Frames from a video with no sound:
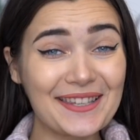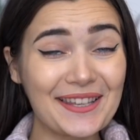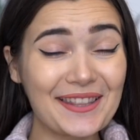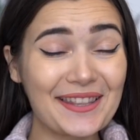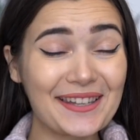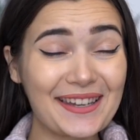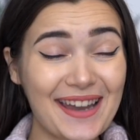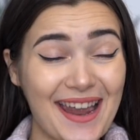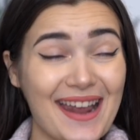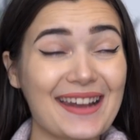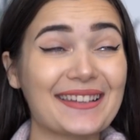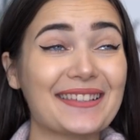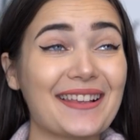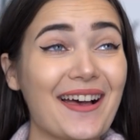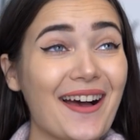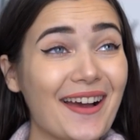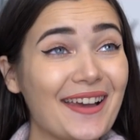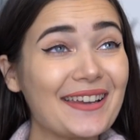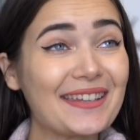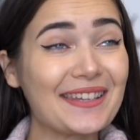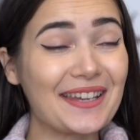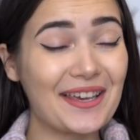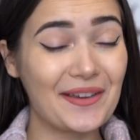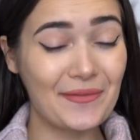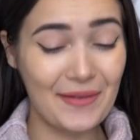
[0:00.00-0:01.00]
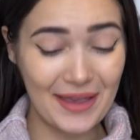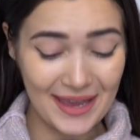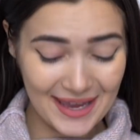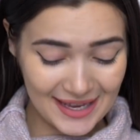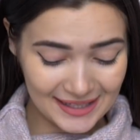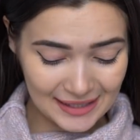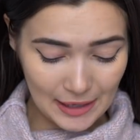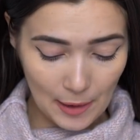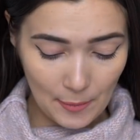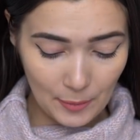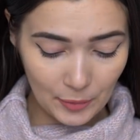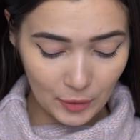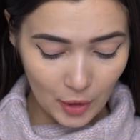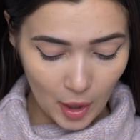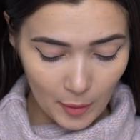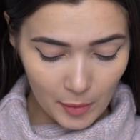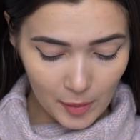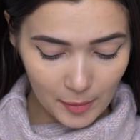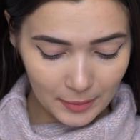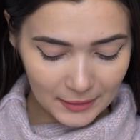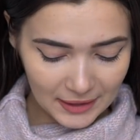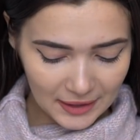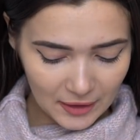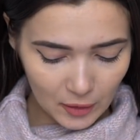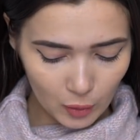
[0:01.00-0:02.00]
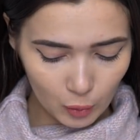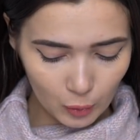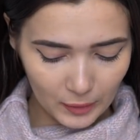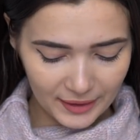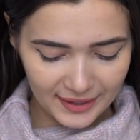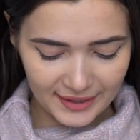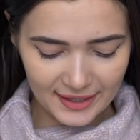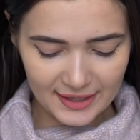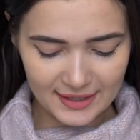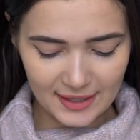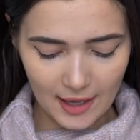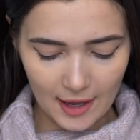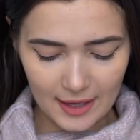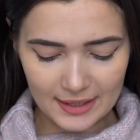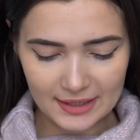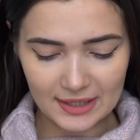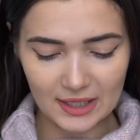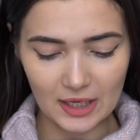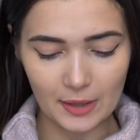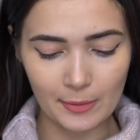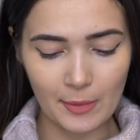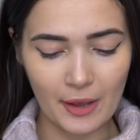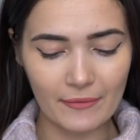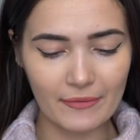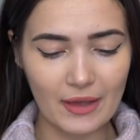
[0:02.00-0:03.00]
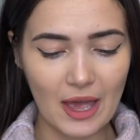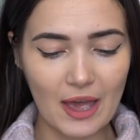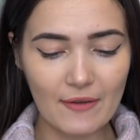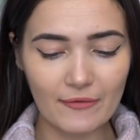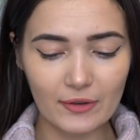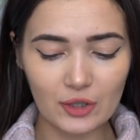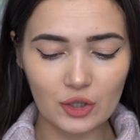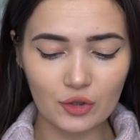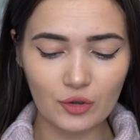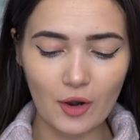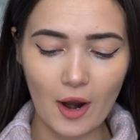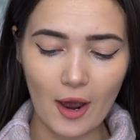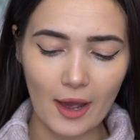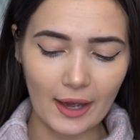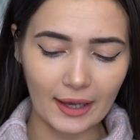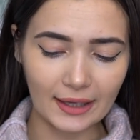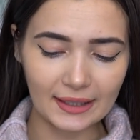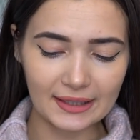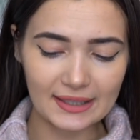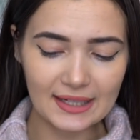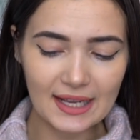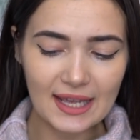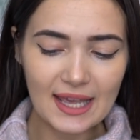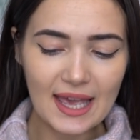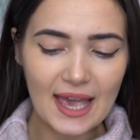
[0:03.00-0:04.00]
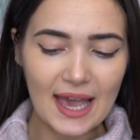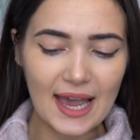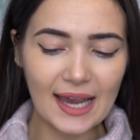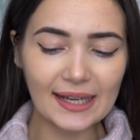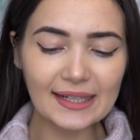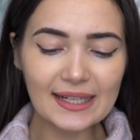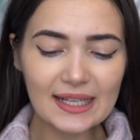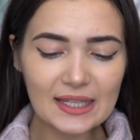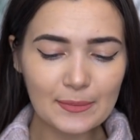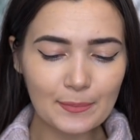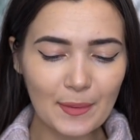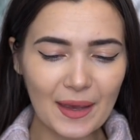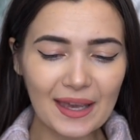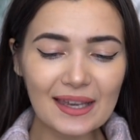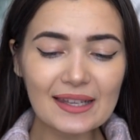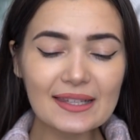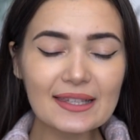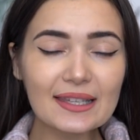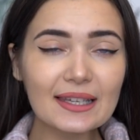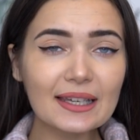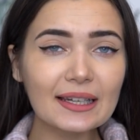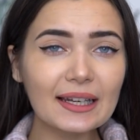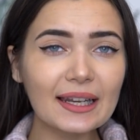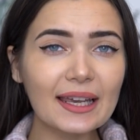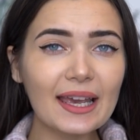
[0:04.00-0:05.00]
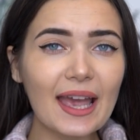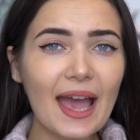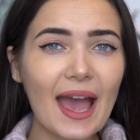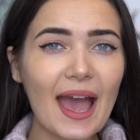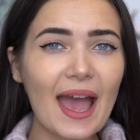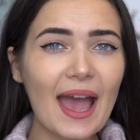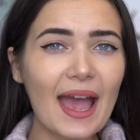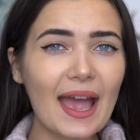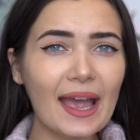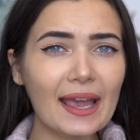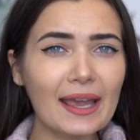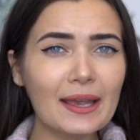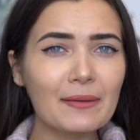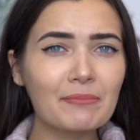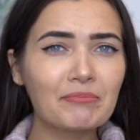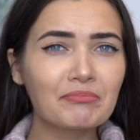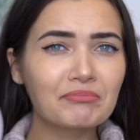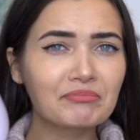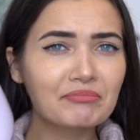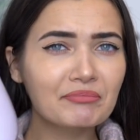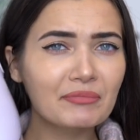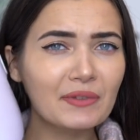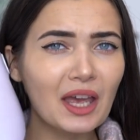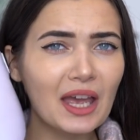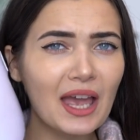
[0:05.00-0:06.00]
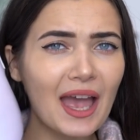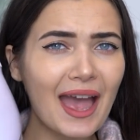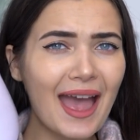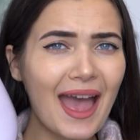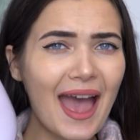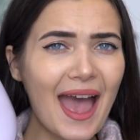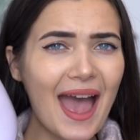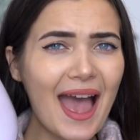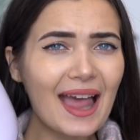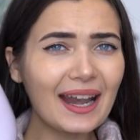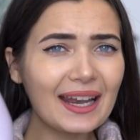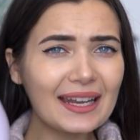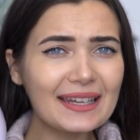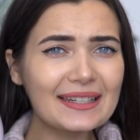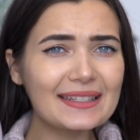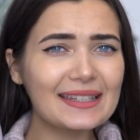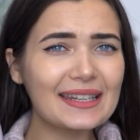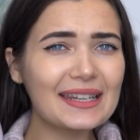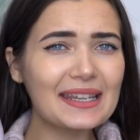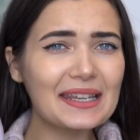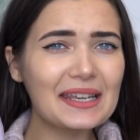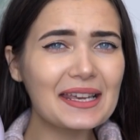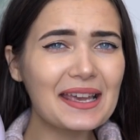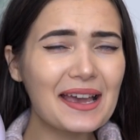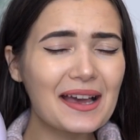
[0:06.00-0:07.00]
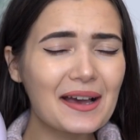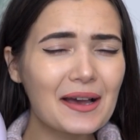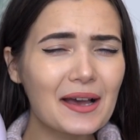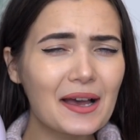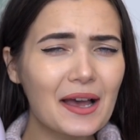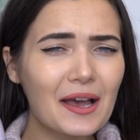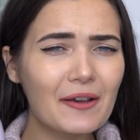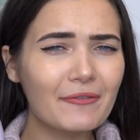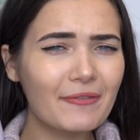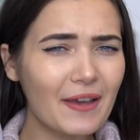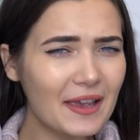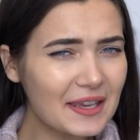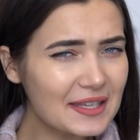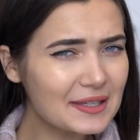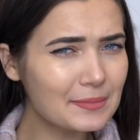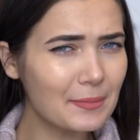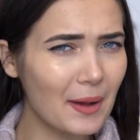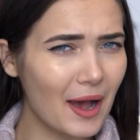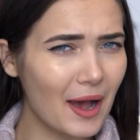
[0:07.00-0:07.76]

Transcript: so the next item is probably the weirdest item I've ever tried. And it's basically a LED face